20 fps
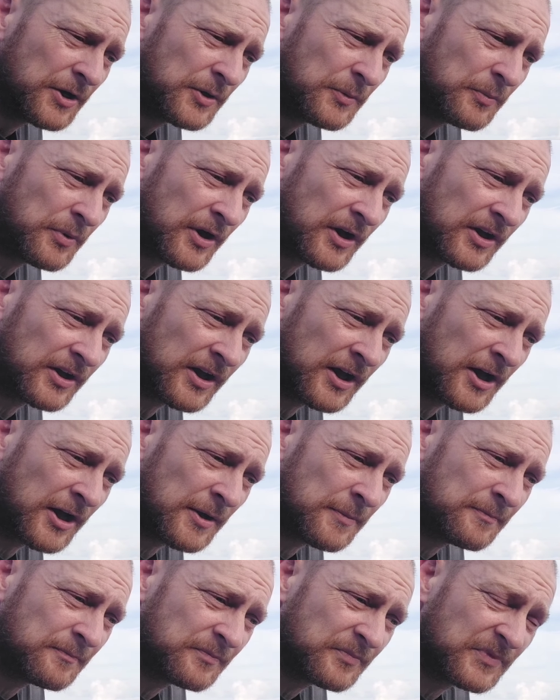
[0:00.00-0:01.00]
but I
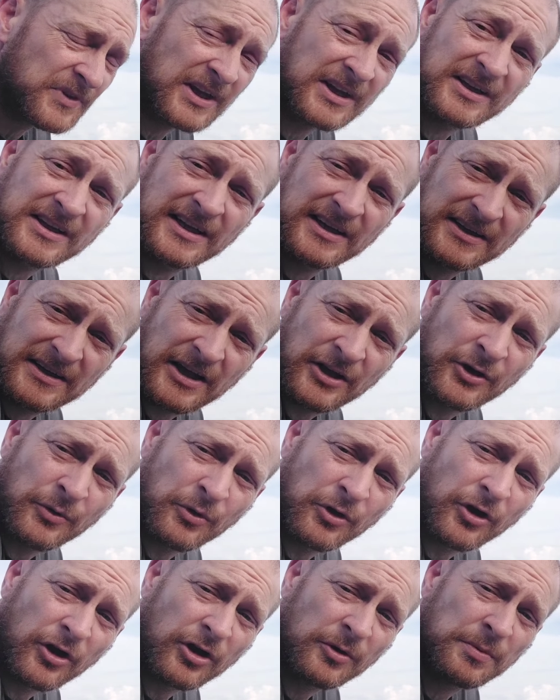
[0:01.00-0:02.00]
know a
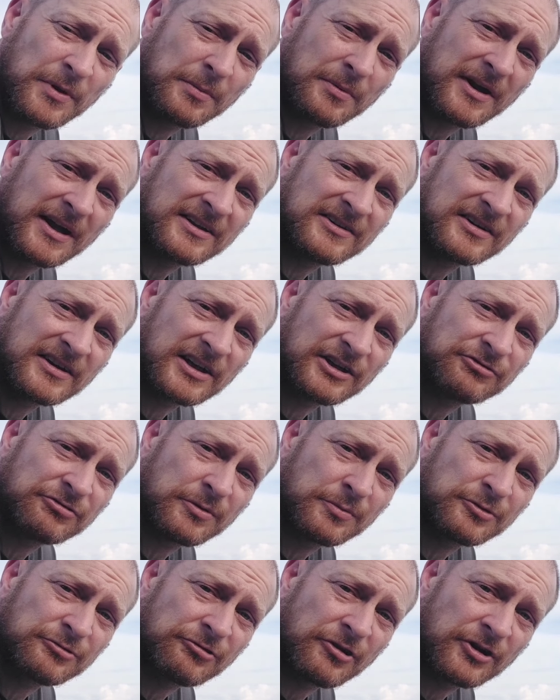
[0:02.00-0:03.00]
lot of people had tickets for
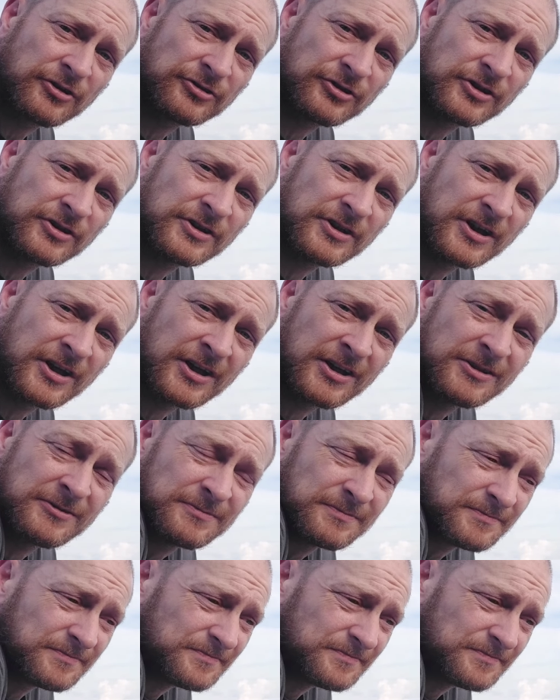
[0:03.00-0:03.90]
obstruction and